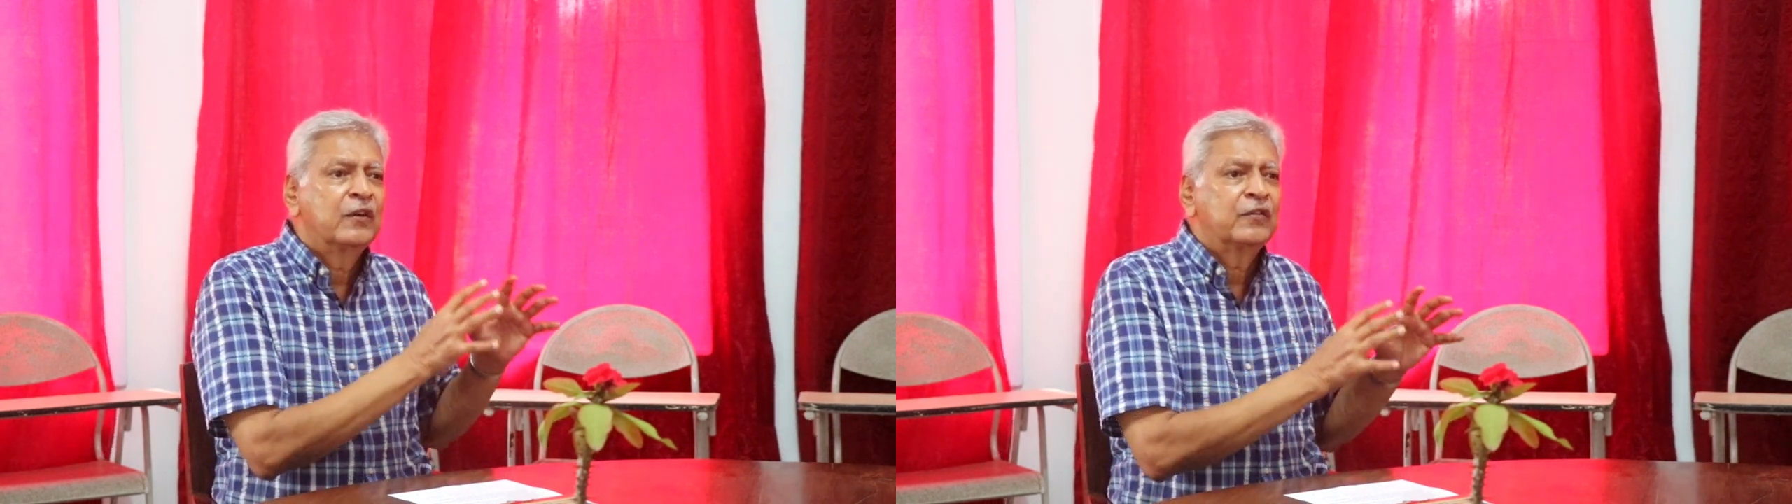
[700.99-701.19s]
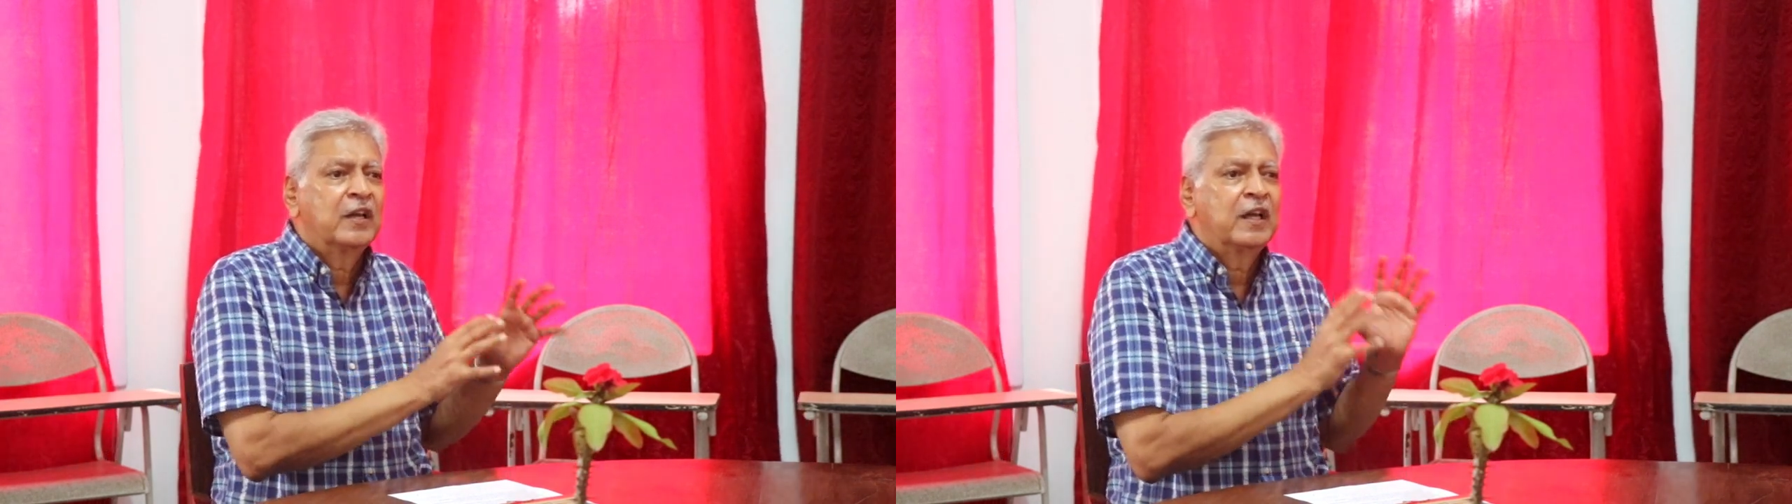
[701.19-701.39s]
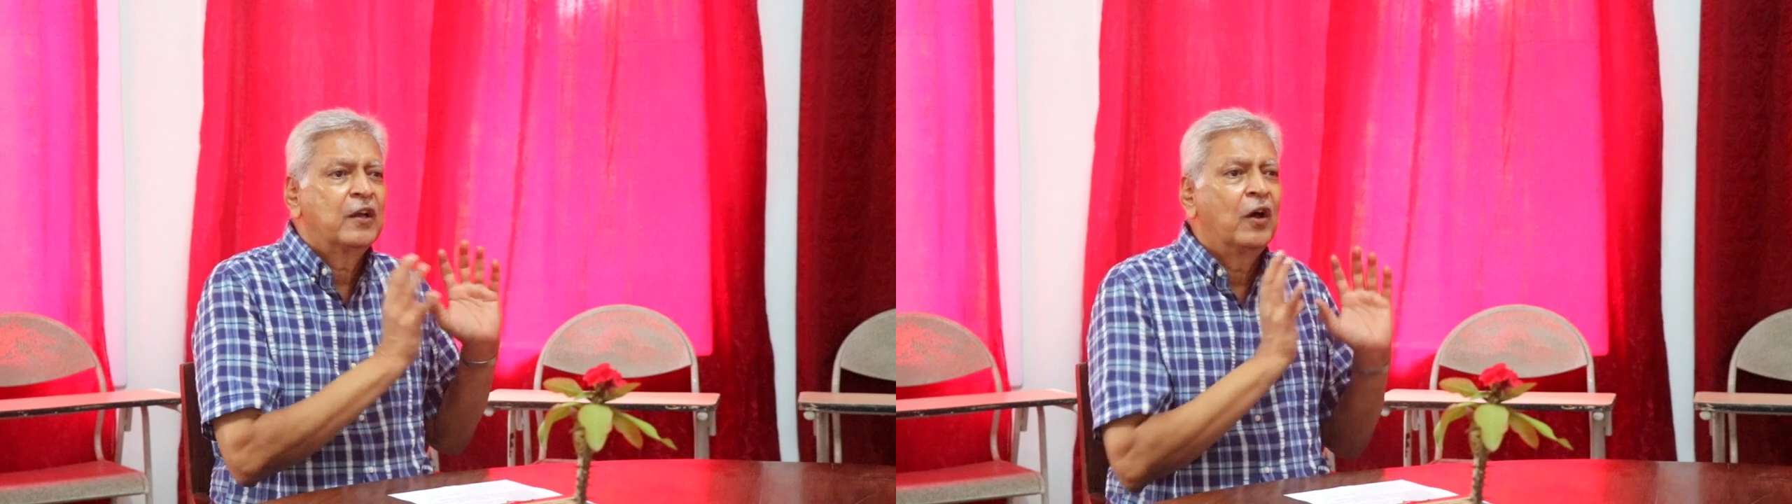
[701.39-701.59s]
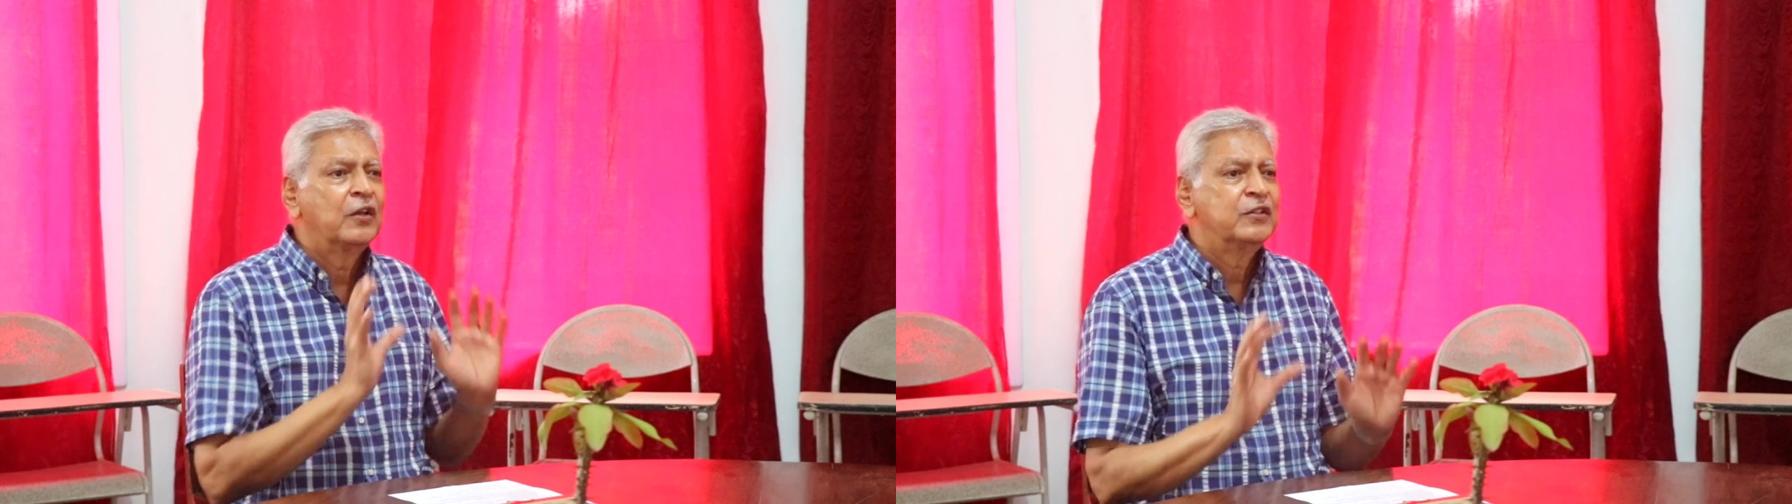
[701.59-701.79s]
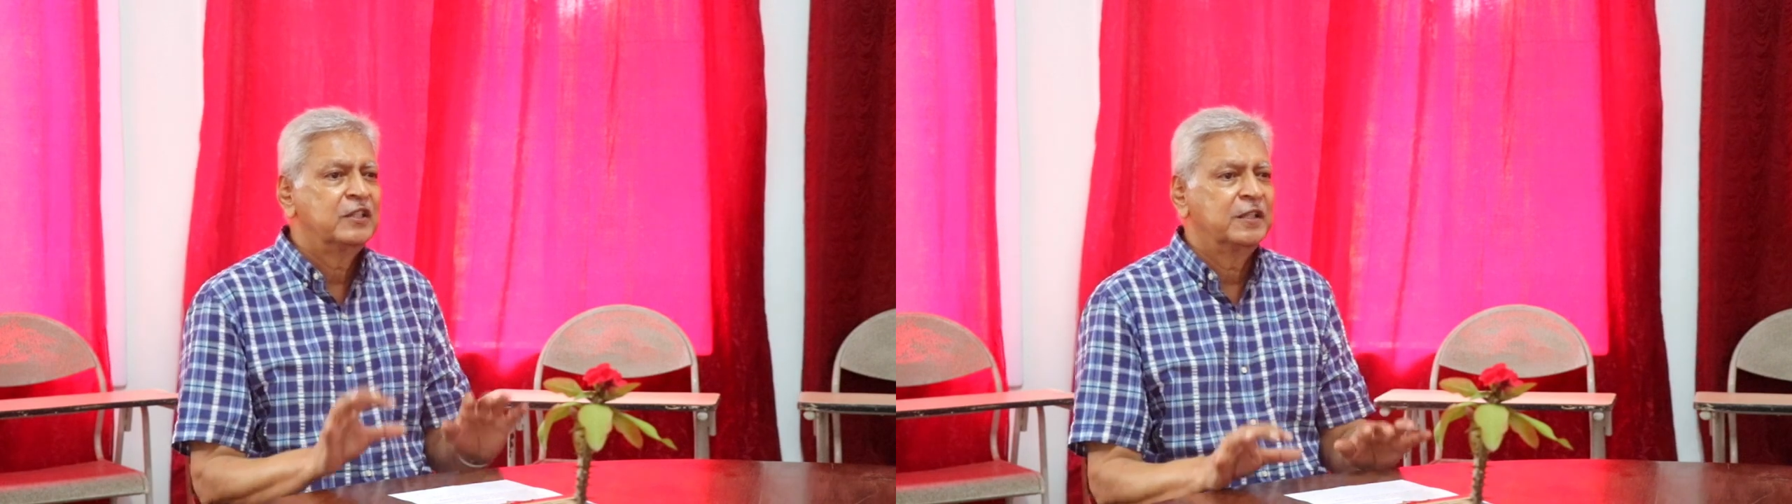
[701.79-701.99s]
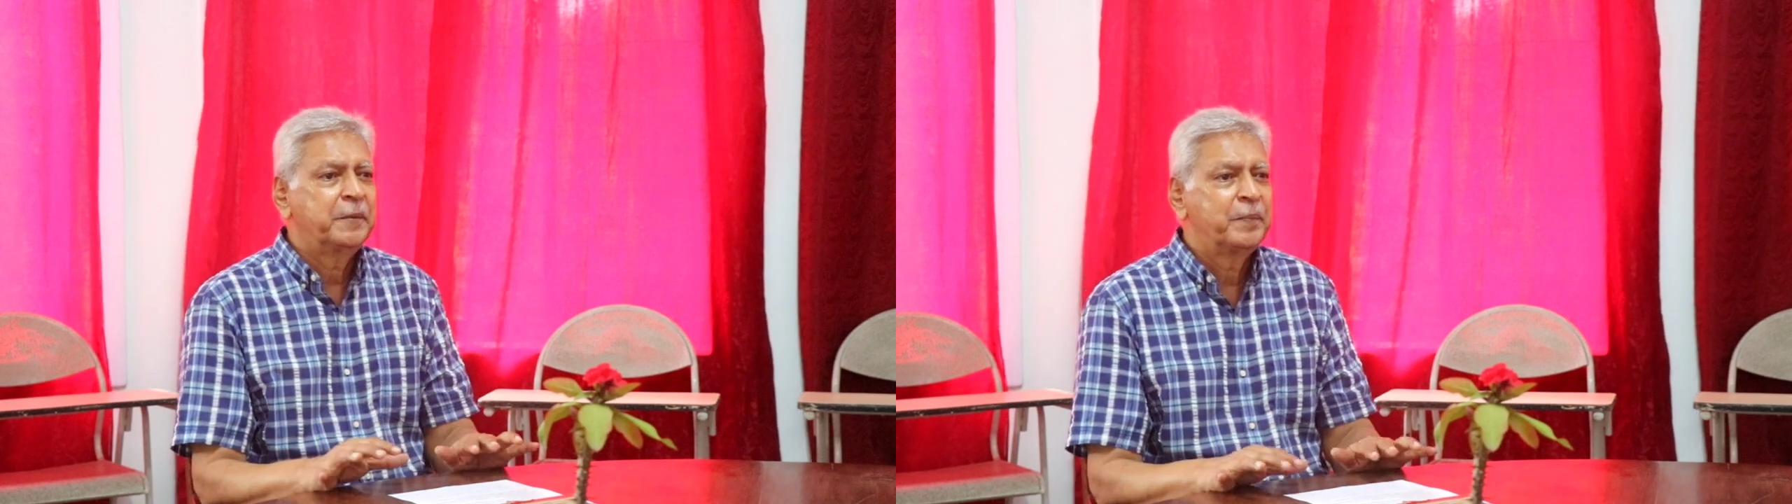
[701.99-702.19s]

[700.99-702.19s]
of psychology.